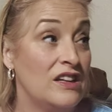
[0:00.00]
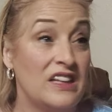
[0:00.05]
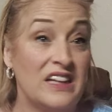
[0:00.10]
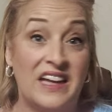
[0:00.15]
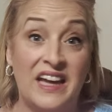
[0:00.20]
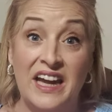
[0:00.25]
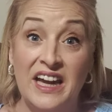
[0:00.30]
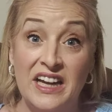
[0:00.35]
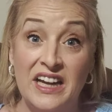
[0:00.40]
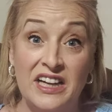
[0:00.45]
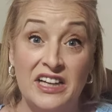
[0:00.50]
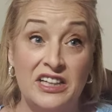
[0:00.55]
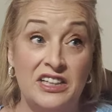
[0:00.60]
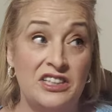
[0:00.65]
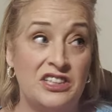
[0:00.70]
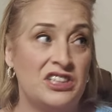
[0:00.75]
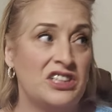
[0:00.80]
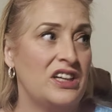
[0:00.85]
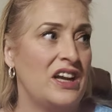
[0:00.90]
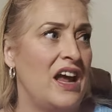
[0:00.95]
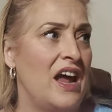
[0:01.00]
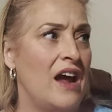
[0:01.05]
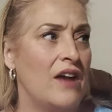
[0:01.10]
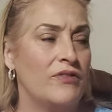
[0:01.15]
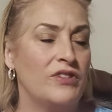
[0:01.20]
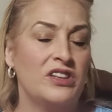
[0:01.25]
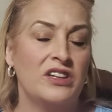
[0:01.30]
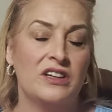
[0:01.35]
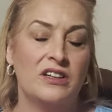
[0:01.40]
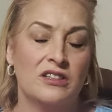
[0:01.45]
The cage,
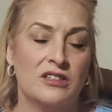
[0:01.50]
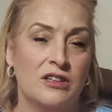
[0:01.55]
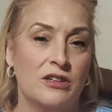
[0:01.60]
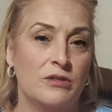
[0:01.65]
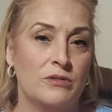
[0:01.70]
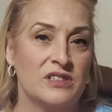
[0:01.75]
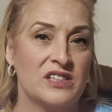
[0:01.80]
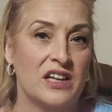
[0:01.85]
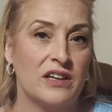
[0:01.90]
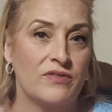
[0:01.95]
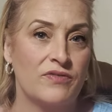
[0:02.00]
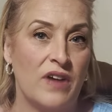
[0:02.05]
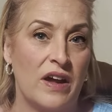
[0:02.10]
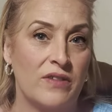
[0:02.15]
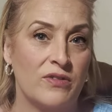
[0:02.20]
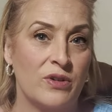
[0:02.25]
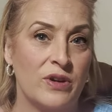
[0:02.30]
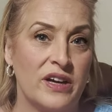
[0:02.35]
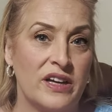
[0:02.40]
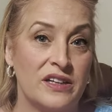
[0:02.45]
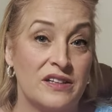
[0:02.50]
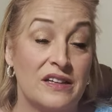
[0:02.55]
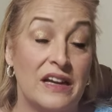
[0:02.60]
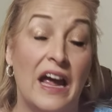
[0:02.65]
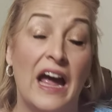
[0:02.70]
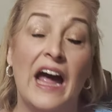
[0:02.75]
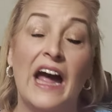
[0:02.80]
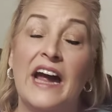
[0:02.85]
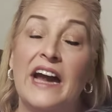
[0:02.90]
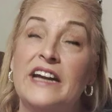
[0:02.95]
everything included was like $5,000.
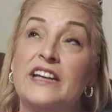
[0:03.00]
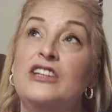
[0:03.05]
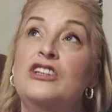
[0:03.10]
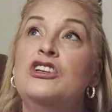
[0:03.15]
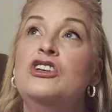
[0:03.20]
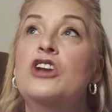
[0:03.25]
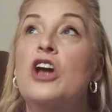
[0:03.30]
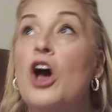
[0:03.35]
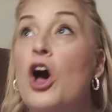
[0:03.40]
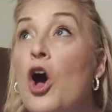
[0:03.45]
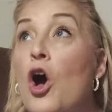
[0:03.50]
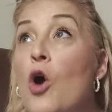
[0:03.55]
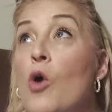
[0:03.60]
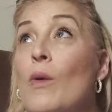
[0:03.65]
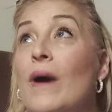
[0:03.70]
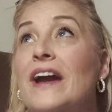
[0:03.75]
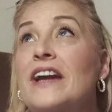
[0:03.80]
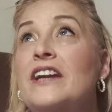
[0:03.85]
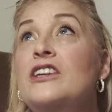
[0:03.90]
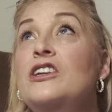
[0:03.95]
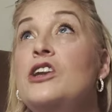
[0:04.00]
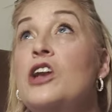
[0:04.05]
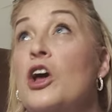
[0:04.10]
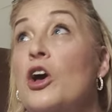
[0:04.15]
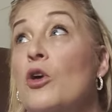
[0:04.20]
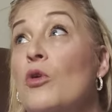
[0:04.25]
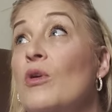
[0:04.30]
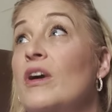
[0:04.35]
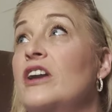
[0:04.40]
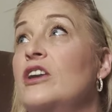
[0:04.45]
I
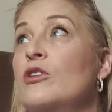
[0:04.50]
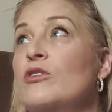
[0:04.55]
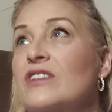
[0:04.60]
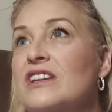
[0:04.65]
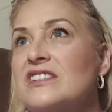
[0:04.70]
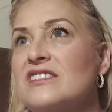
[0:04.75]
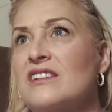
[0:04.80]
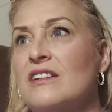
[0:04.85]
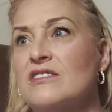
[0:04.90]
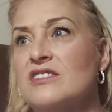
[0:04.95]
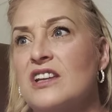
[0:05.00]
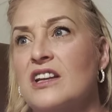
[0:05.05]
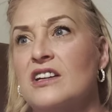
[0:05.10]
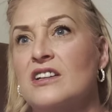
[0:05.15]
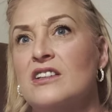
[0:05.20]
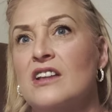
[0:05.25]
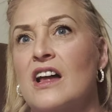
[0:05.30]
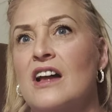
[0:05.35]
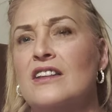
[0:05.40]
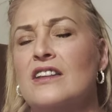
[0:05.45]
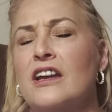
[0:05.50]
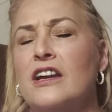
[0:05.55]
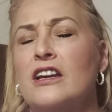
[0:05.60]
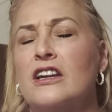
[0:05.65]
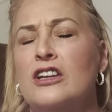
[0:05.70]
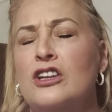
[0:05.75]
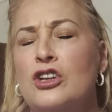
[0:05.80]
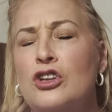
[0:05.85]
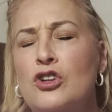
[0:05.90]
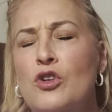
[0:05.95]
know that sounds like a lot.
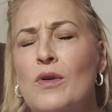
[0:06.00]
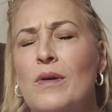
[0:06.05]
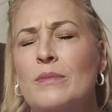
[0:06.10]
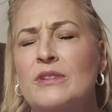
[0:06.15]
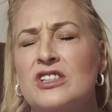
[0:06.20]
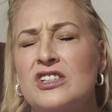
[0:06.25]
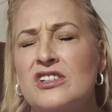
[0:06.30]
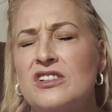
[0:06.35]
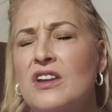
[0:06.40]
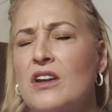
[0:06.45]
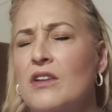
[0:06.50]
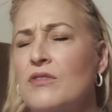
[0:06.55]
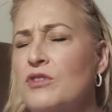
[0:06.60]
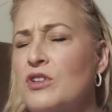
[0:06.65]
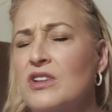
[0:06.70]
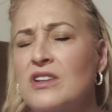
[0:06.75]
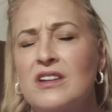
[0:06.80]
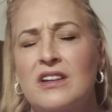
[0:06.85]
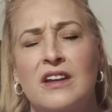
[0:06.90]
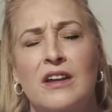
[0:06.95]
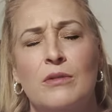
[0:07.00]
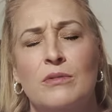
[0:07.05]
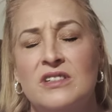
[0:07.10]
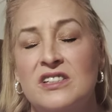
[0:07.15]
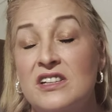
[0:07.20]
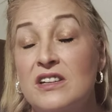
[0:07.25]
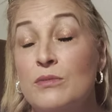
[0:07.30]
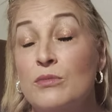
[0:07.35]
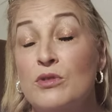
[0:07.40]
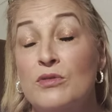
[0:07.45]
Like, you know how much stuff you can get
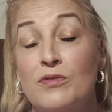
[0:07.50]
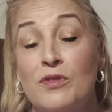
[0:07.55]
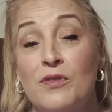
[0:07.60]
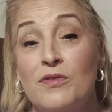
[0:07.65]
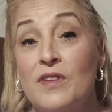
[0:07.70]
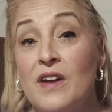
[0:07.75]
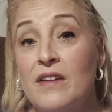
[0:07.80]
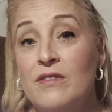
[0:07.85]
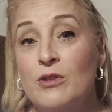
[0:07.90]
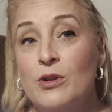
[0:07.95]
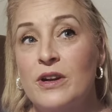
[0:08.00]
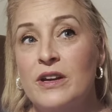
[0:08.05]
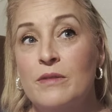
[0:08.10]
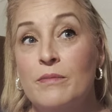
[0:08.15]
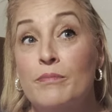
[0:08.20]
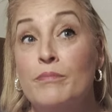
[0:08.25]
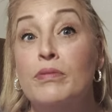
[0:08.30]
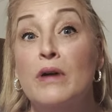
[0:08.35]
with Temu for $5,000?